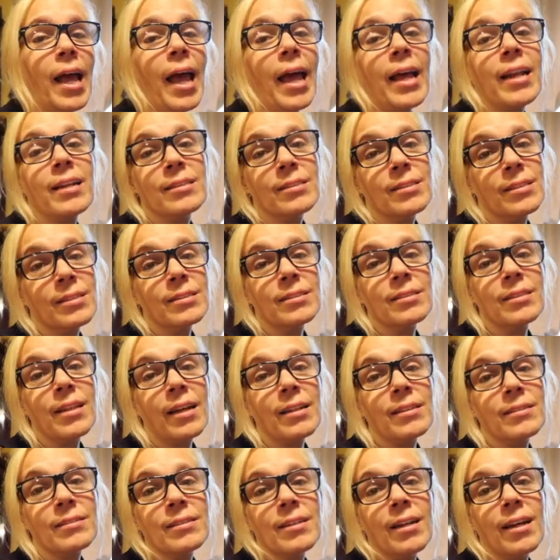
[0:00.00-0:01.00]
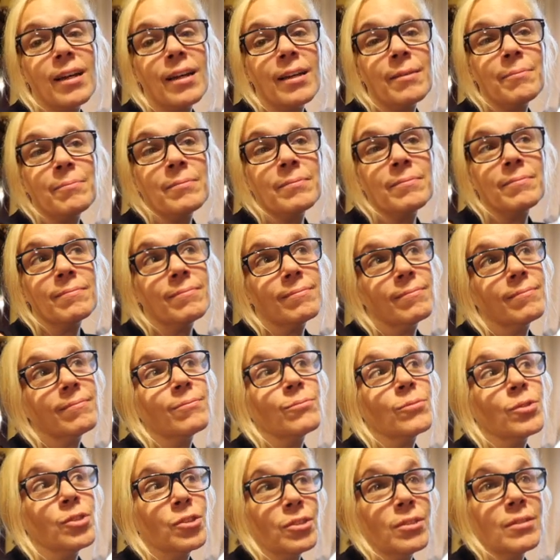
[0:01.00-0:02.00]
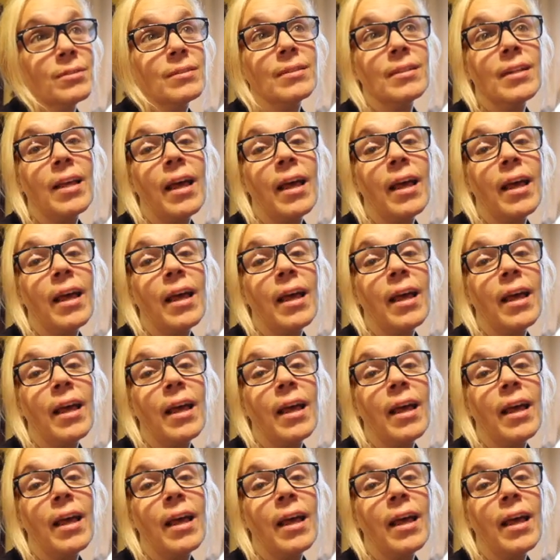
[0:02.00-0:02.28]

And until next time, which is